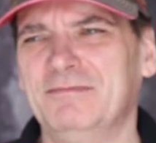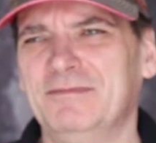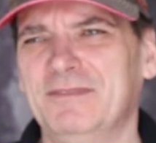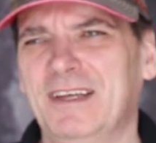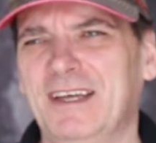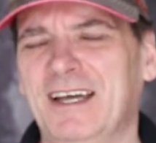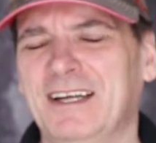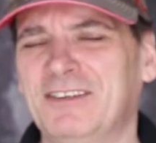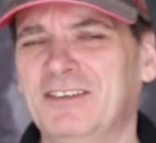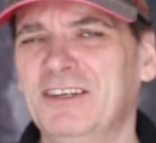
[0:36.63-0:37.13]

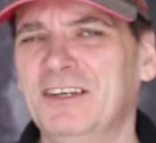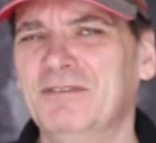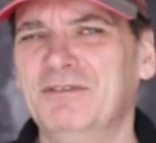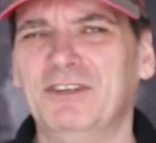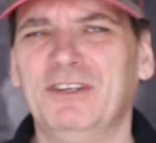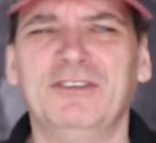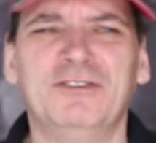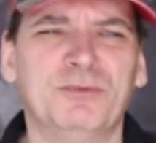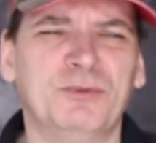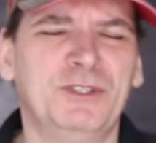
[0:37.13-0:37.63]

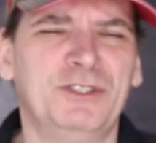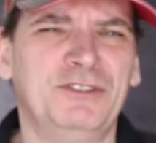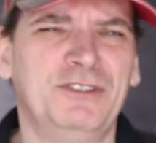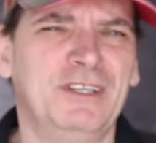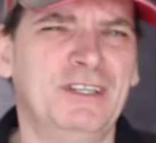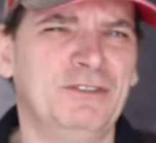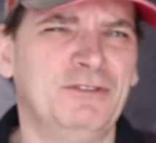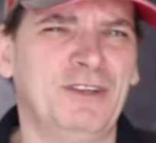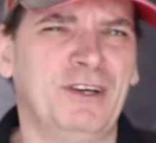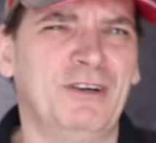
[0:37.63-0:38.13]
activities when you're
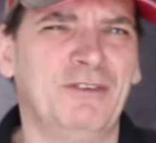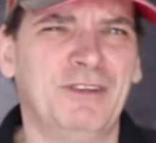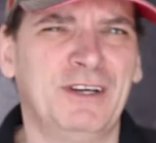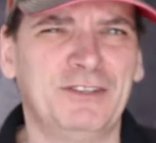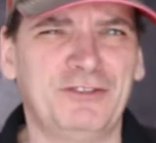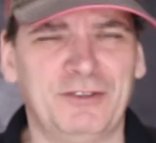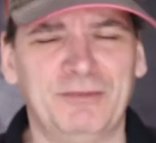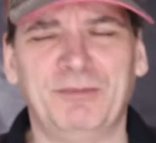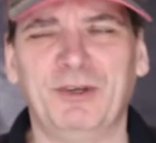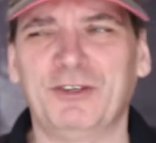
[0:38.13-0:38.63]
out there.
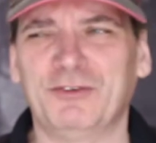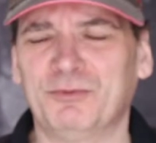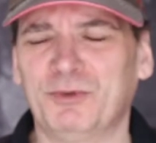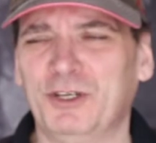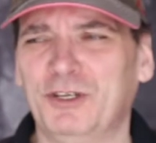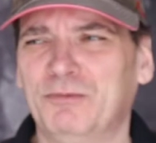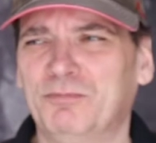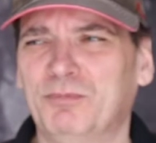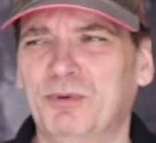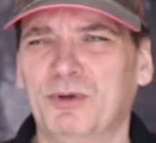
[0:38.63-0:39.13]
That's the best
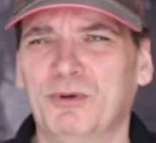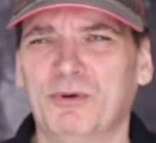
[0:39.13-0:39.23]
way to